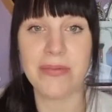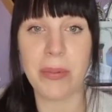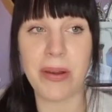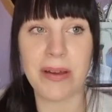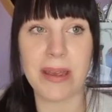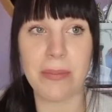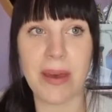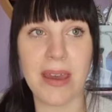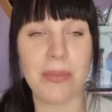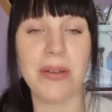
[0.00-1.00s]
replying
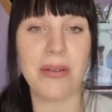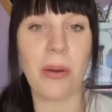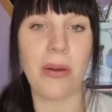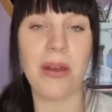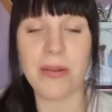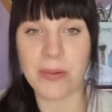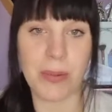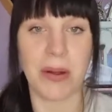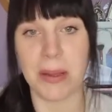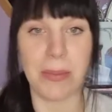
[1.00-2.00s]
back, but not
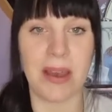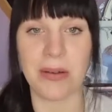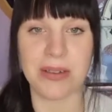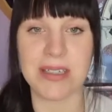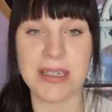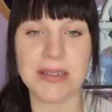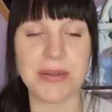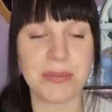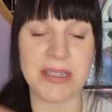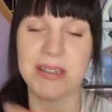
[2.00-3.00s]
replying back on
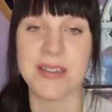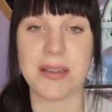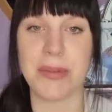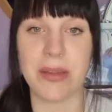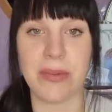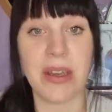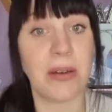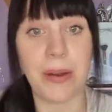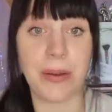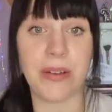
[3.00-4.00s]
TikTok because some of them I
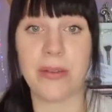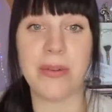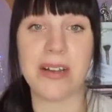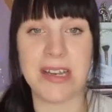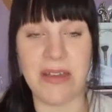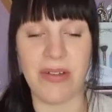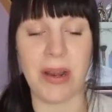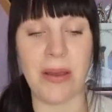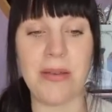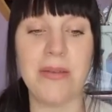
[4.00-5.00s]
kind of just want to leave
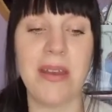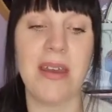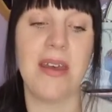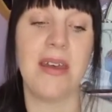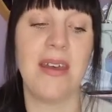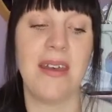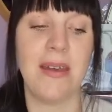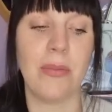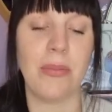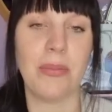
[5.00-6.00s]
alone.
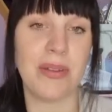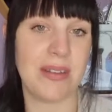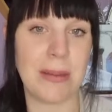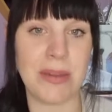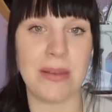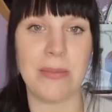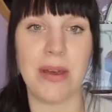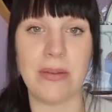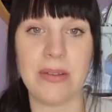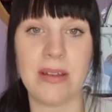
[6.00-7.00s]
But some of
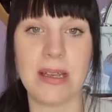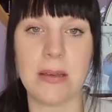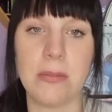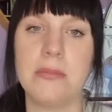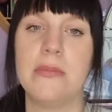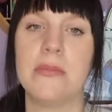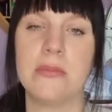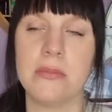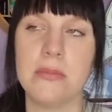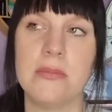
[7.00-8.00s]
them I was like,
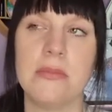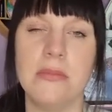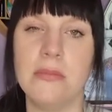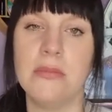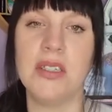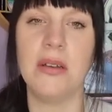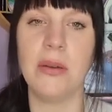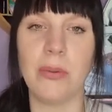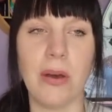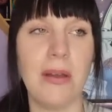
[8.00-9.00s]
do
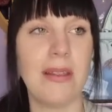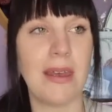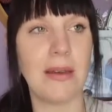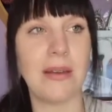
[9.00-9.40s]
you know what?